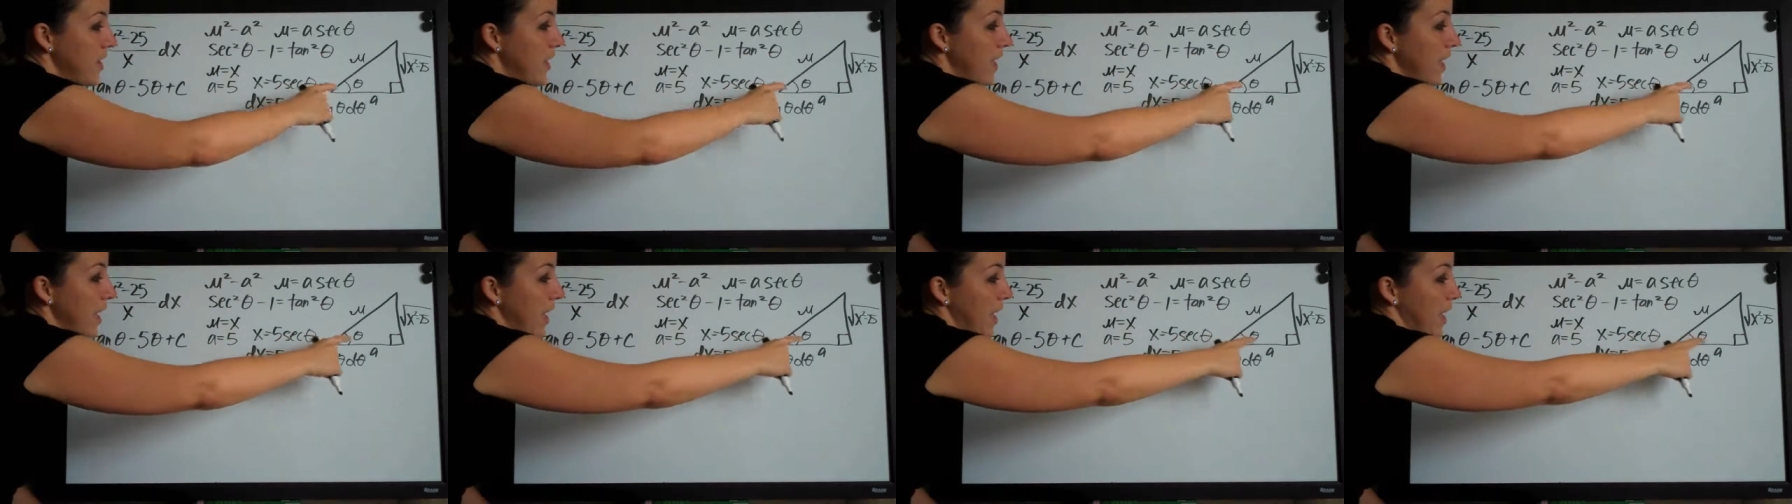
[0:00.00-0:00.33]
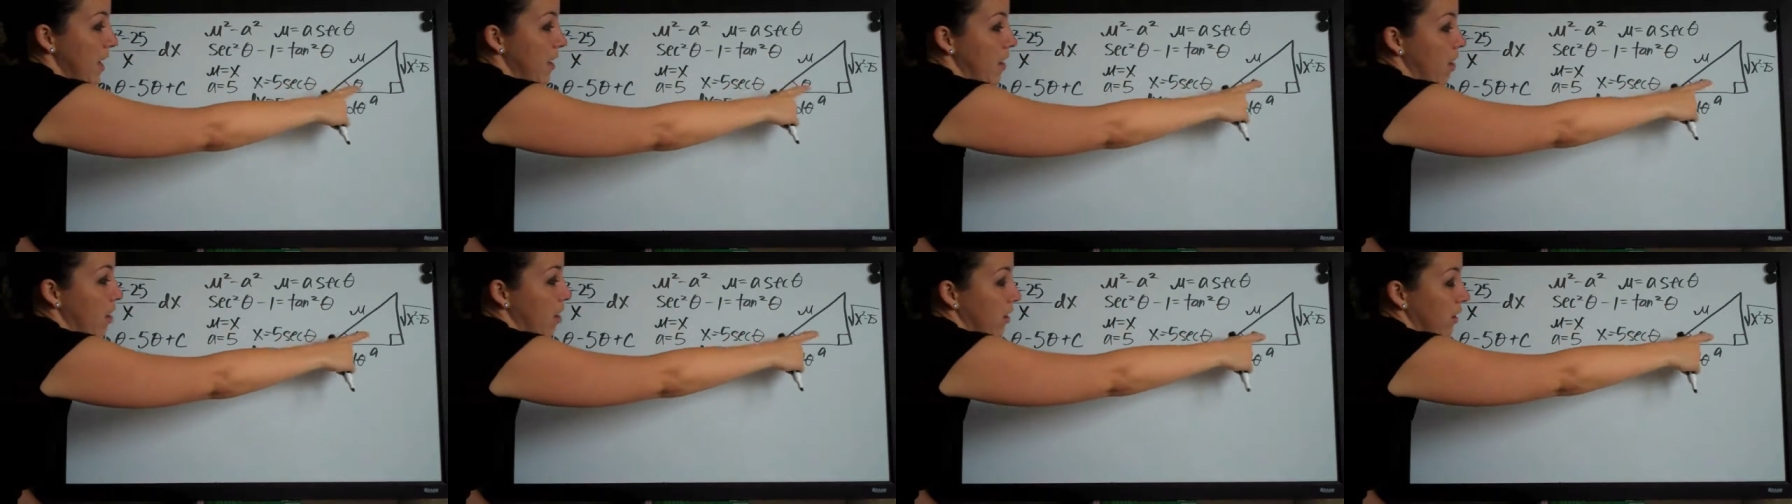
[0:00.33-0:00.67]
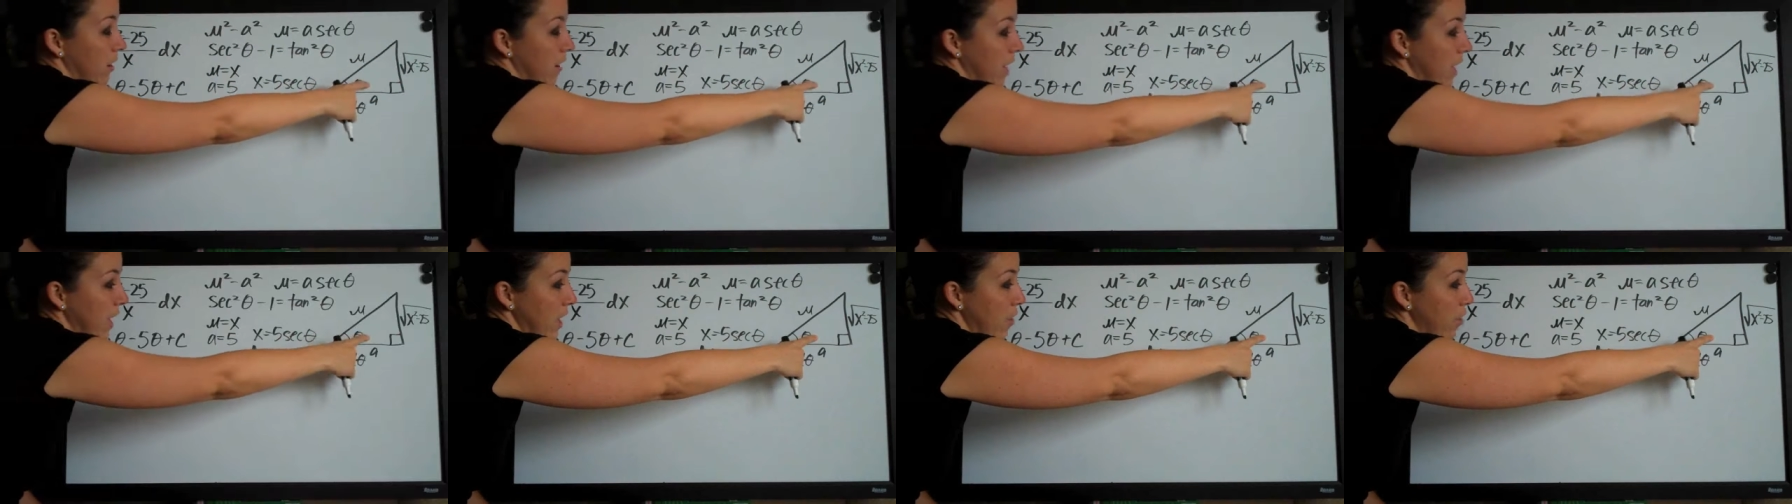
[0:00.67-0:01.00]
and our
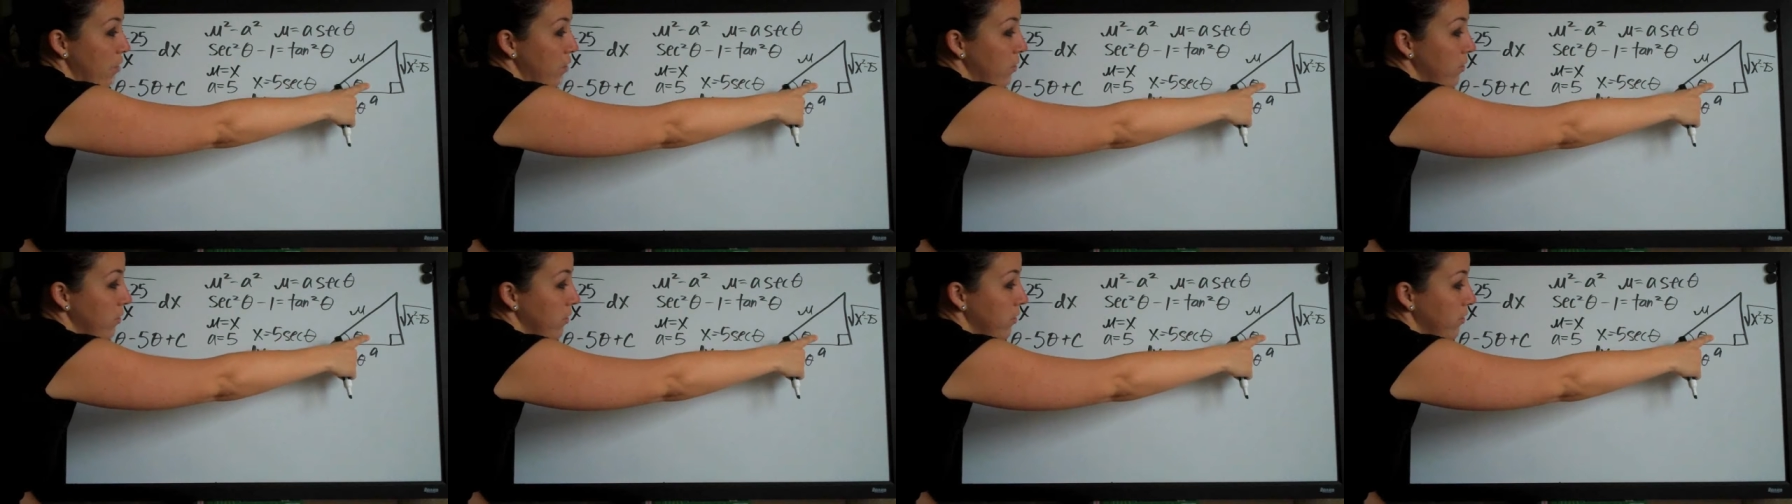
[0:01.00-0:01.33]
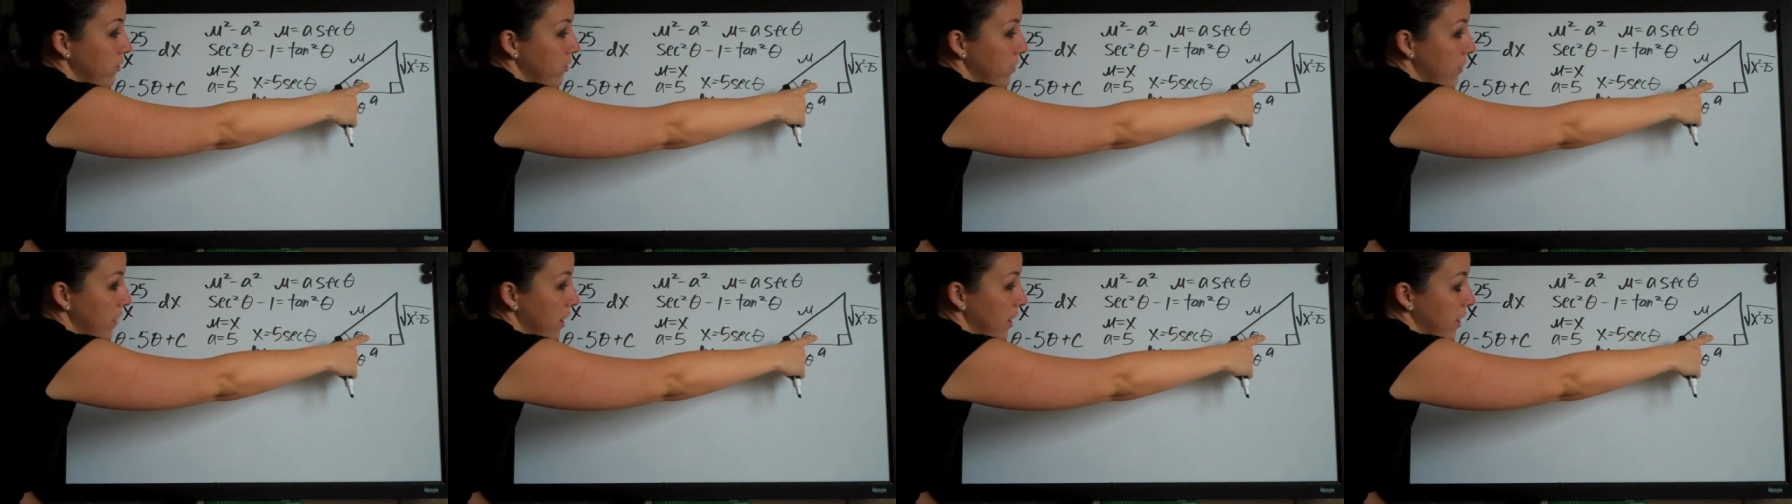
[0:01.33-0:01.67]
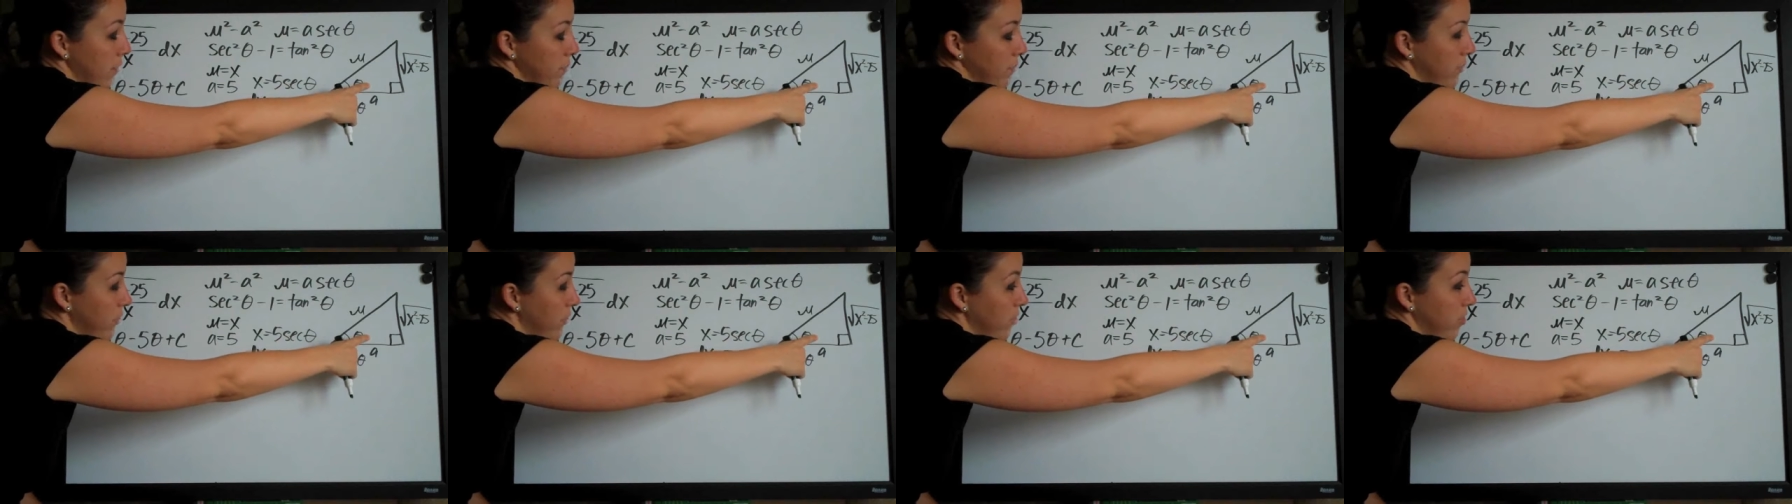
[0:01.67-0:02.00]
angle um,
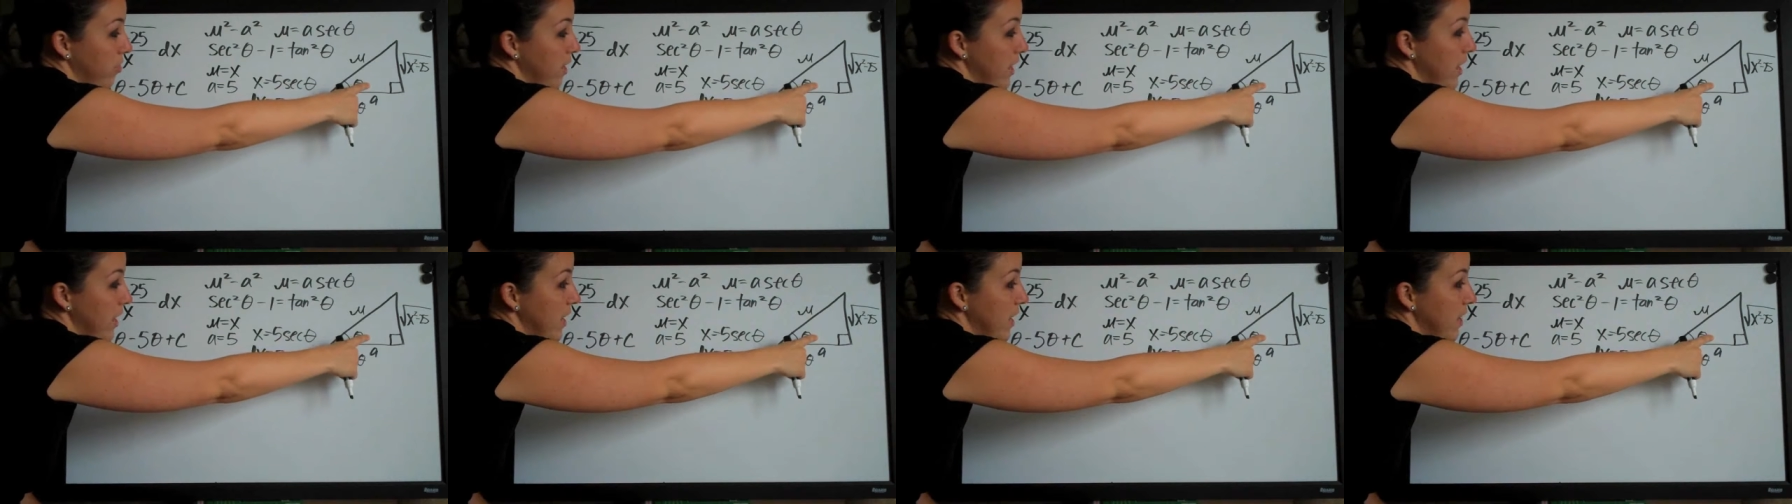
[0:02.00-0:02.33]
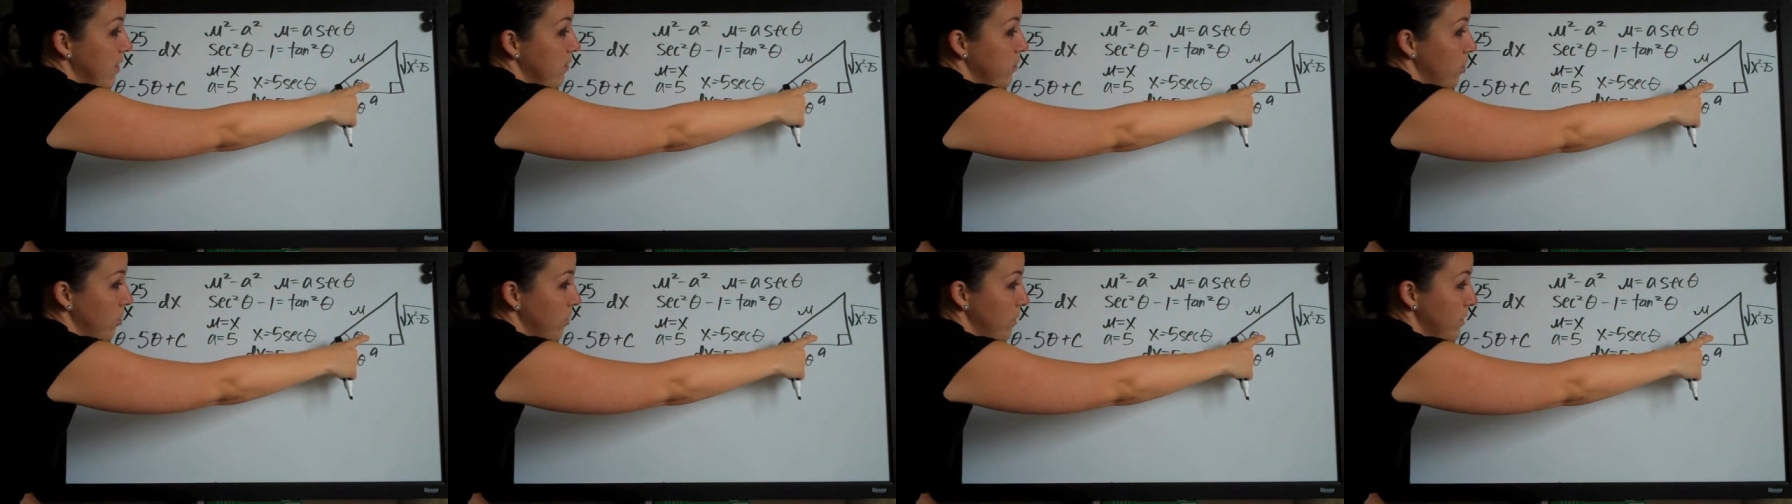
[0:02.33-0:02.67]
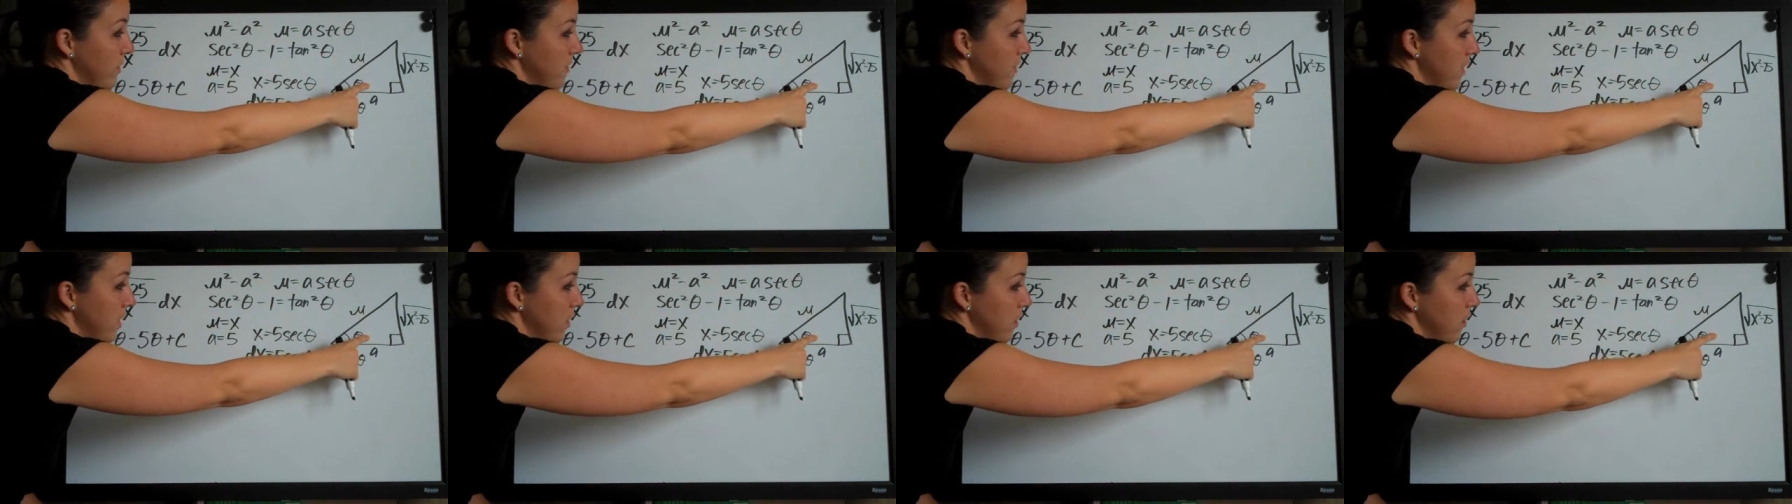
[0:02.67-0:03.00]
for theta is always
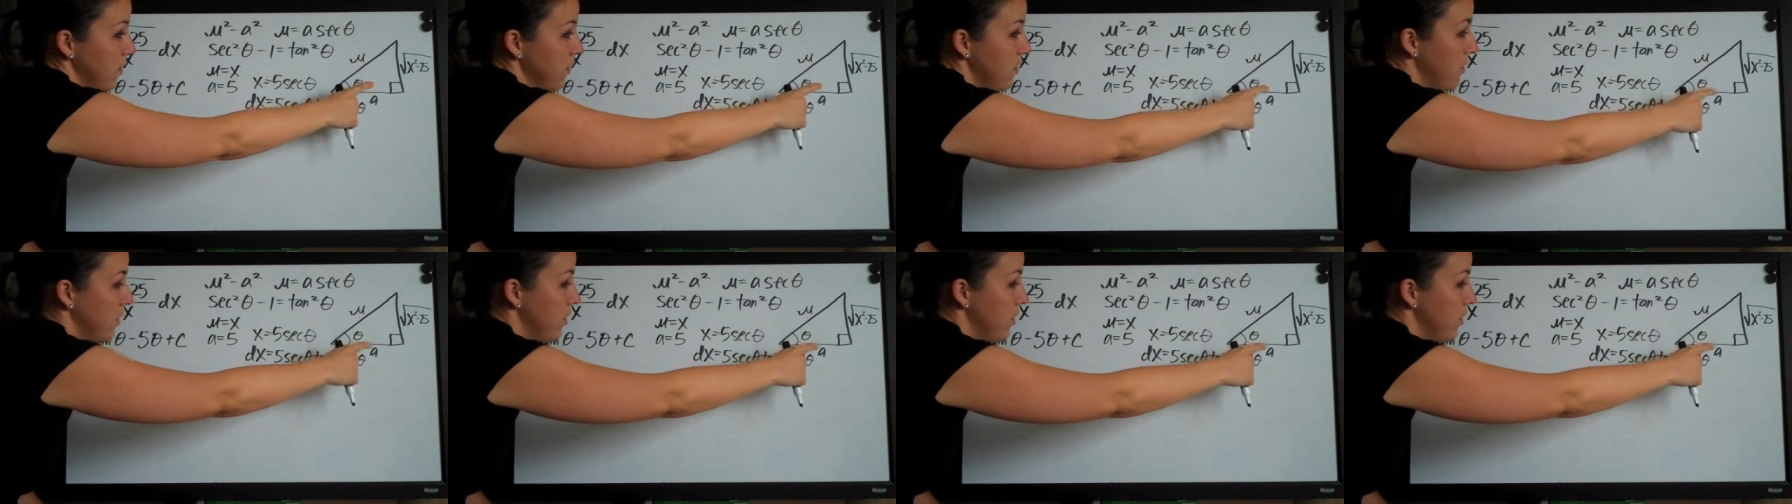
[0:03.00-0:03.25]
here.